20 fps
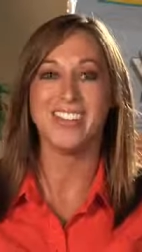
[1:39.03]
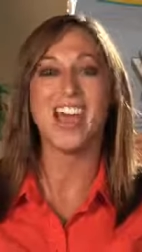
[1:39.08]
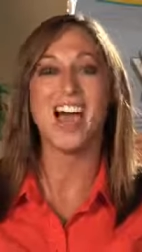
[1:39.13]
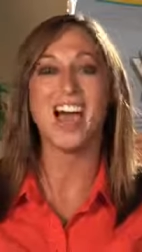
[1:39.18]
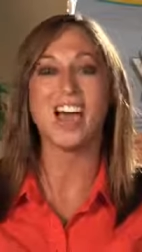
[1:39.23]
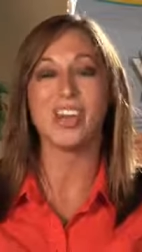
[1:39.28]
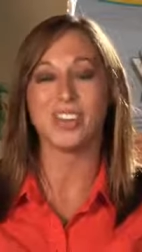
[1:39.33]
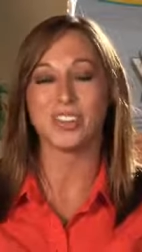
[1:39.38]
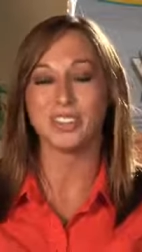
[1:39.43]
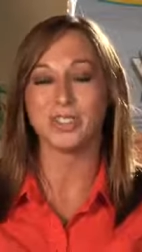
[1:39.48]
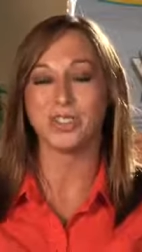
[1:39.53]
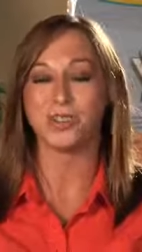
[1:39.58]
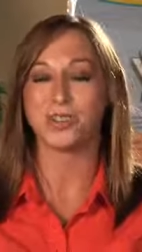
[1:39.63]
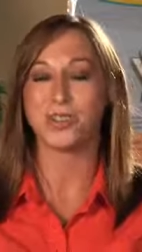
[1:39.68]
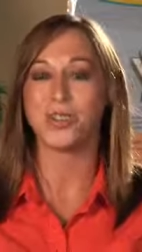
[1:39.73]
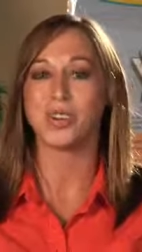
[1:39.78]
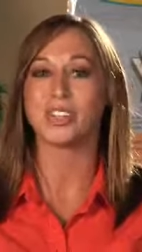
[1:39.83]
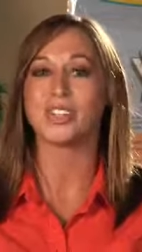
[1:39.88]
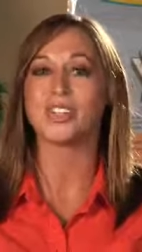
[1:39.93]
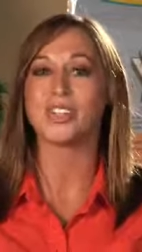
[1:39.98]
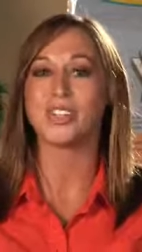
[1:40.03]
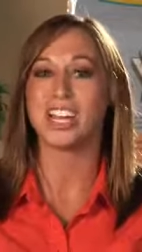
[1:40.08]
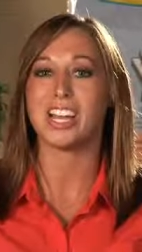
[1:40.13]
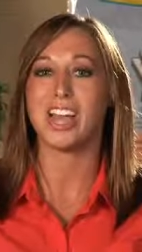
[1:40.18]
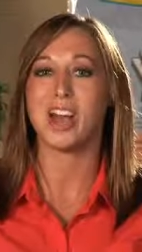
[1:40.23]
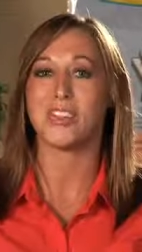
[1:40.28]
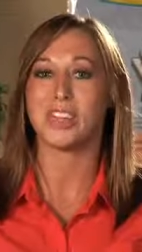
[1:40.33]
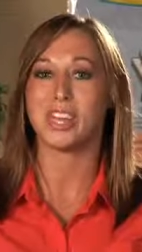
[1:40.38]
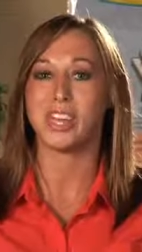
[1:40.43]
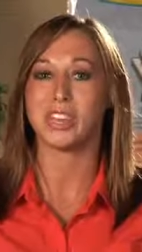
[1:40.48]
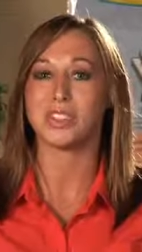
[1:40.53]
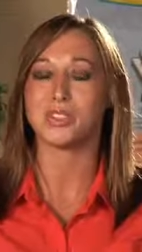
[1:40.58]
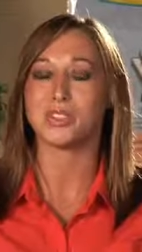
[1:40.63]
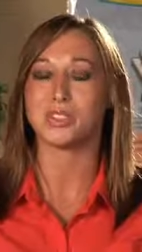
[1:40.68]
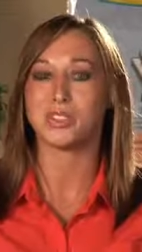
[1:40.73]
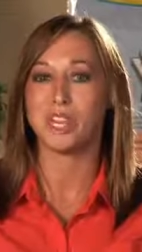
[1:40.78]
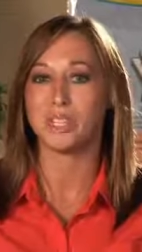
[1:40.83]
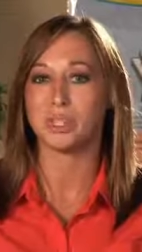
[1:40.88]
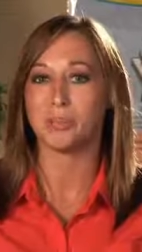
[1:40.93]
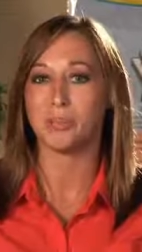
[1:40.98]
And also, of course, check out that
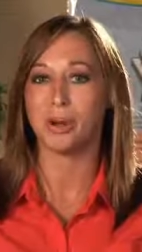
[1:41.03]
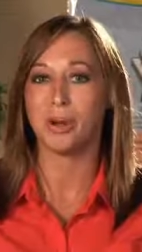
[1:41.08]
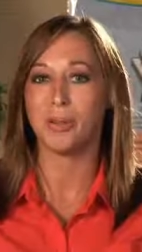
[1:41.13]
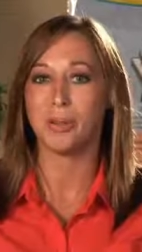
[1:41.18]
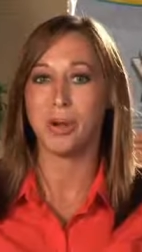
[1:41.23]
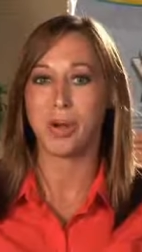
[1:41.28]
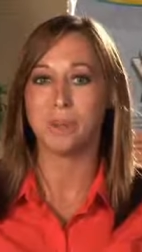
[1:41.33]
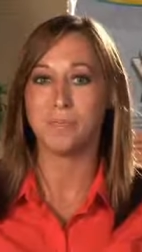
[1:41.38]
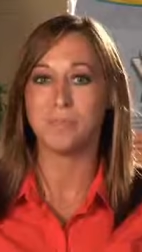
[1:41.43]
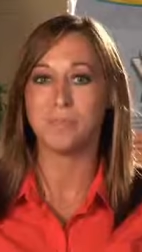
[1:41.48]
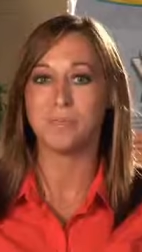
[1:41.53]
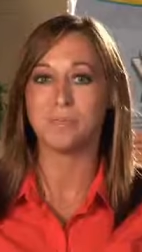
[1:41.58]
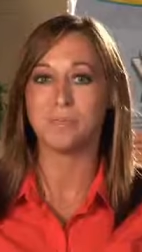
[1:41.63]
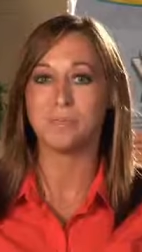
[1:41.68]
exercise program.